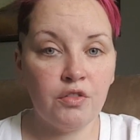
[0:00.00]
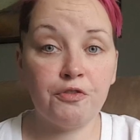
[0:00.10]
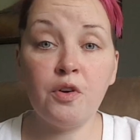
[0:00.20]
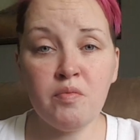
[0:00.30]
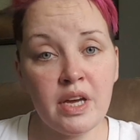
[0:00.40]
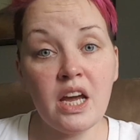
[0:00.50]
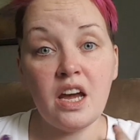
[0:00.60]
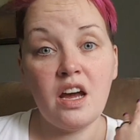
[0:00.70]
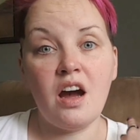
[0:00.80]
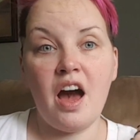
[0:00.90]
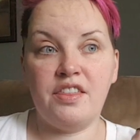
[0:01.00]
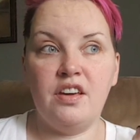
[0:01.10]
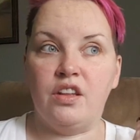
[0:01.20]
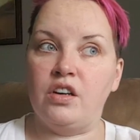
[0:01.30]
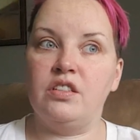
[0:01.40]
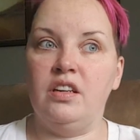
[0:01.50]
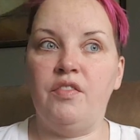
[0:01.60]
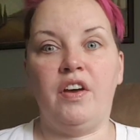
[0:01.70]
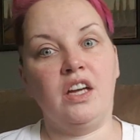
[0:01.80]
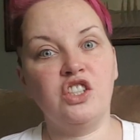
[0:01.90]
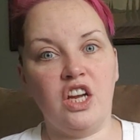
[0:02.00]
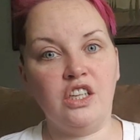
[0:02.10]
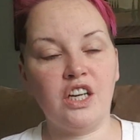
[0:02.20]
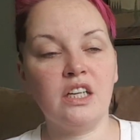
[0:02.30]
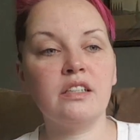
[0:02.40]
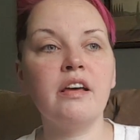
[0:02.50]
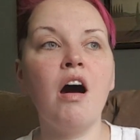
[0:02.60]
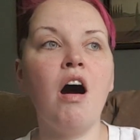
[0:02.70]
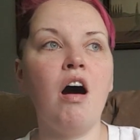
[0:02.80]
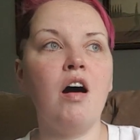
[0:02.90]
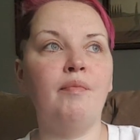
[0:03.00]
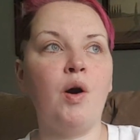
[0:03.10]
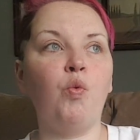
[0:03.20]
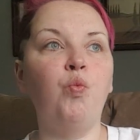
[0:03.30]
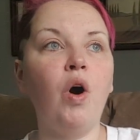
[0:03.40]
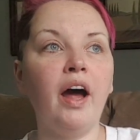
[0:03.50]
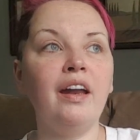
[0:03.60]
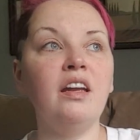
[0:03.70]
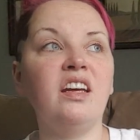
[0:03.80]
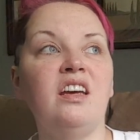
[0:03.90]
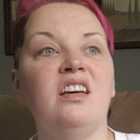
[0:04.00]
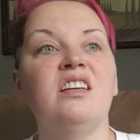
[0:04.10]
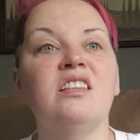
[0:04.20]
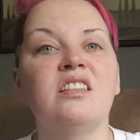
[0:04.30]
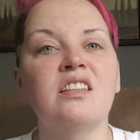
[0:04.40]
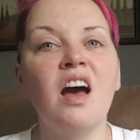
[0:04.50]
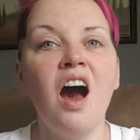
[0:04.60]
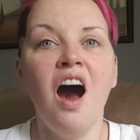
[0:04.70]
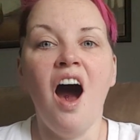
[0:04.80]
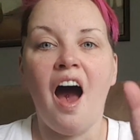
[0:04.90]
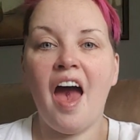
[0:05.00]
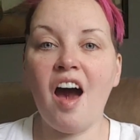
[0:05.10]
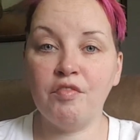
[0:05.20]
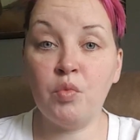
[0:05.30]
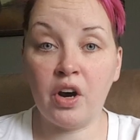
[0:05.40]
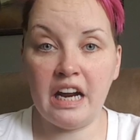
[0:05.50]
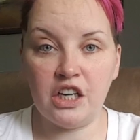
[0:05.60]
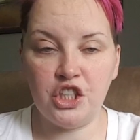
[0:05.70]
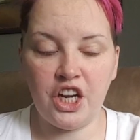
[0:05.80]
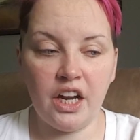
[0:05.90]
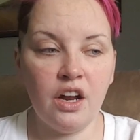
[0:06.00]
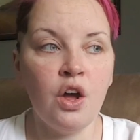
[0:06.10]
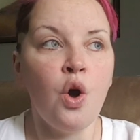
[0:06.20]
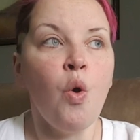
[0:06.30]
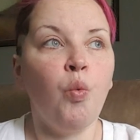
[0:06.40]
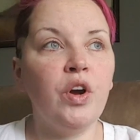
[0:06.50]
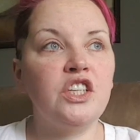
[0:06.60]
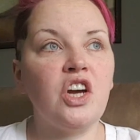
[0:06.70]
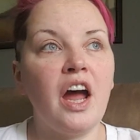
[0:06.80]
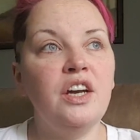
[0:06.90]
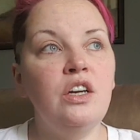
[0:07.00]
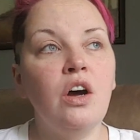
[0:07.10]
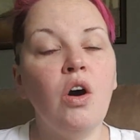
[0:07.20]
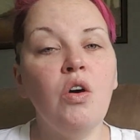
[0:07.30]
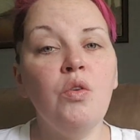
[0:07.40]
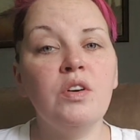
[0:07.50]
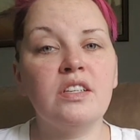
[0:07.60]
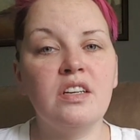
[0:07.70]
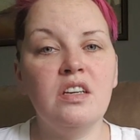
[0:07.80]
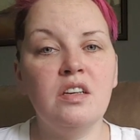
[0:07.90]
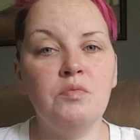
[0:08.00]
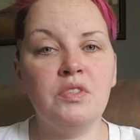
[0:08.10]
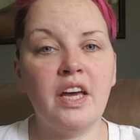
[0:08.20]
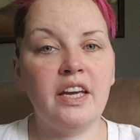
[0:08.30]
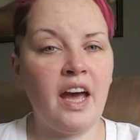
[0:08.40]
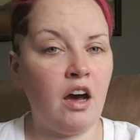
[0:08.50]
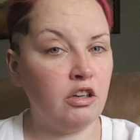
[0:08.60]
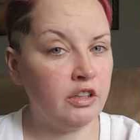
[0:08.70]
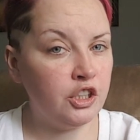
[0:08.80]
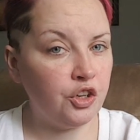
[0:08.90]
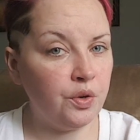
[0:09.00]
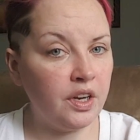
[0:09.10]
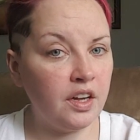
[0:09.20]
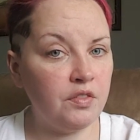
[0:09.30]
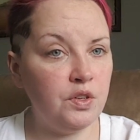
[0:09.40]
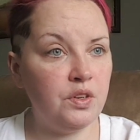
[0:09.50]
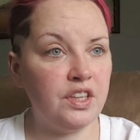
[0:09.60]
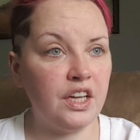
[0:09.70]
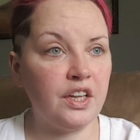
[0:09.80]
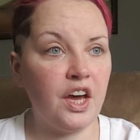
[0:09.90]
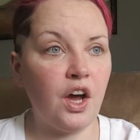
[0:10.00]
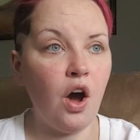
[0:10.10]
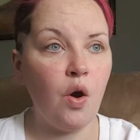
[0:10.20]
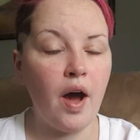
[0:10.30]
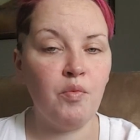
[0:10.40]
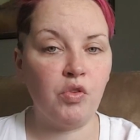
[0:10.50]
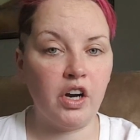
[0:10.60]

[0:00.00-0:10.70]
for me, I think there are significant changes. One is I have more energy. Which I know seems like counterintuitive. You'd think like, oh, I'm